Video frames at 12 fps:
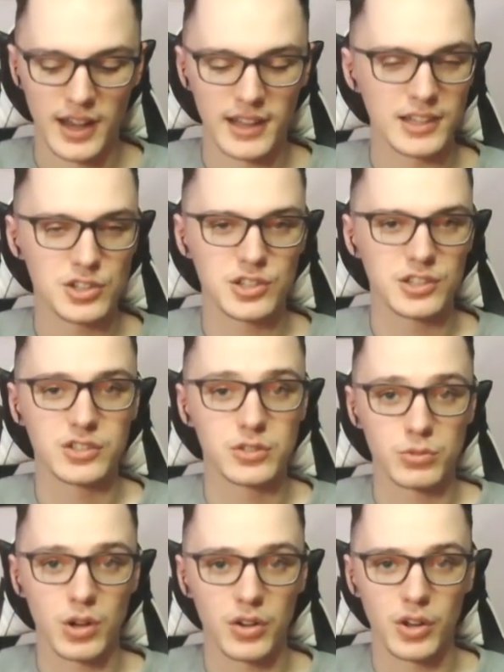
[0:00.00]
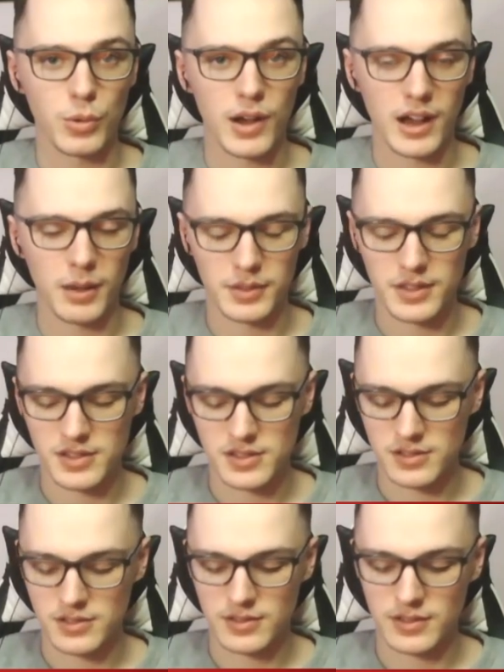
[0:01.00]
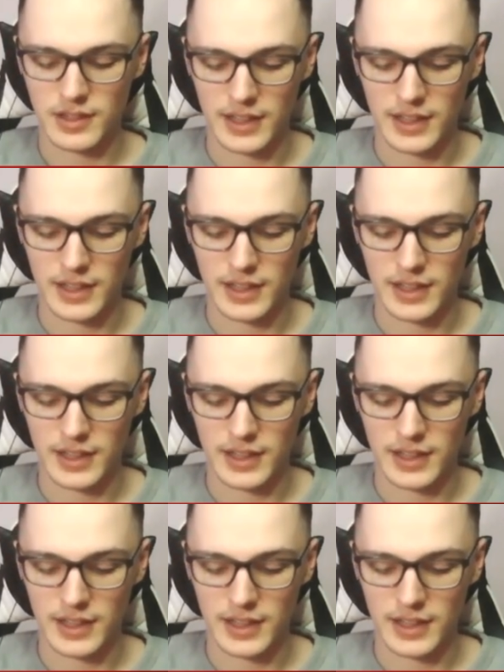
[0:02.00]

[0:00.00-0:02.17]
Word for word: I literally do not know what happens.